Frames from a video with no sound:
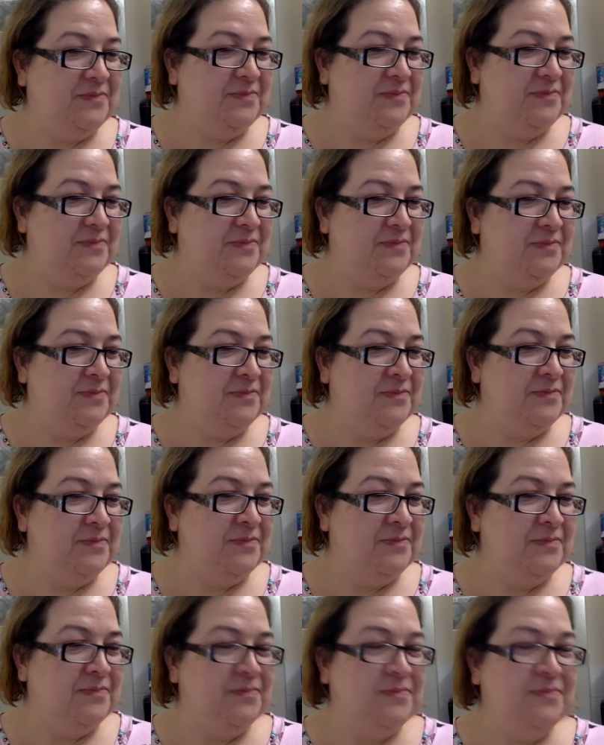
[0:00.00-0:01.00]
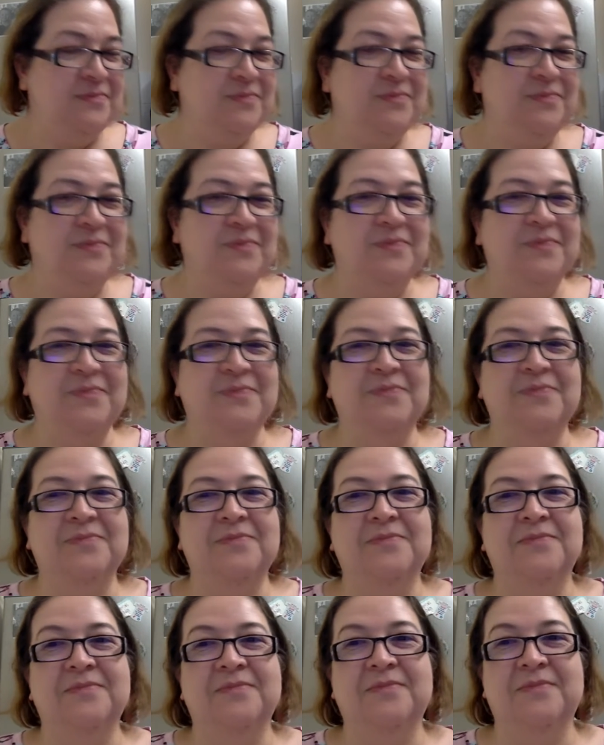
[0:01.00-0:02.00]

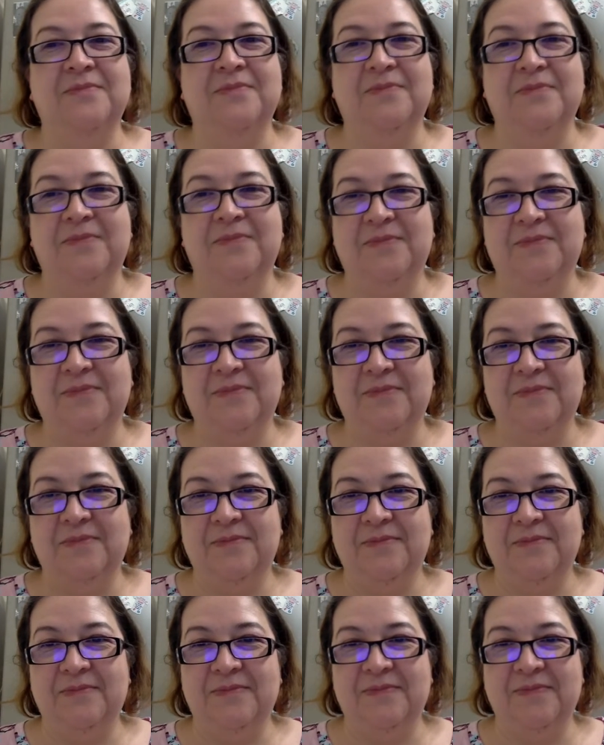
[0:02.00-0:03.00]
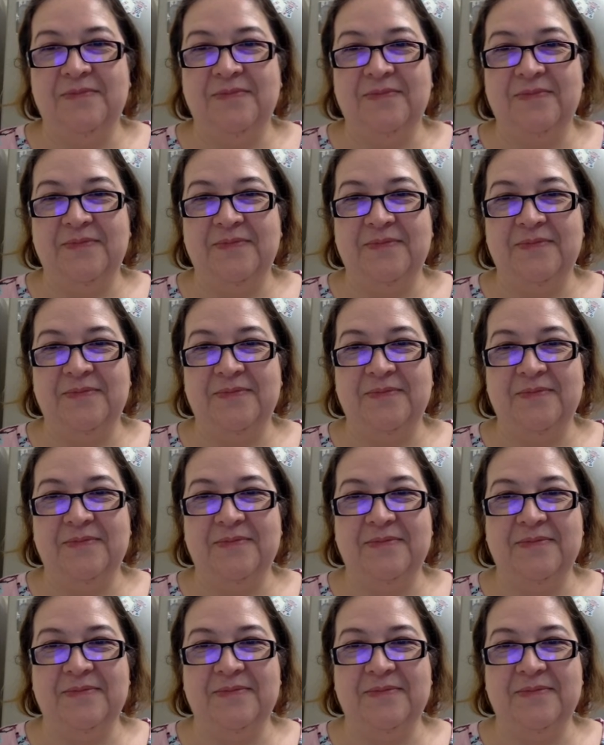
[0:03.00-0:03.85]
The person shown says nothing.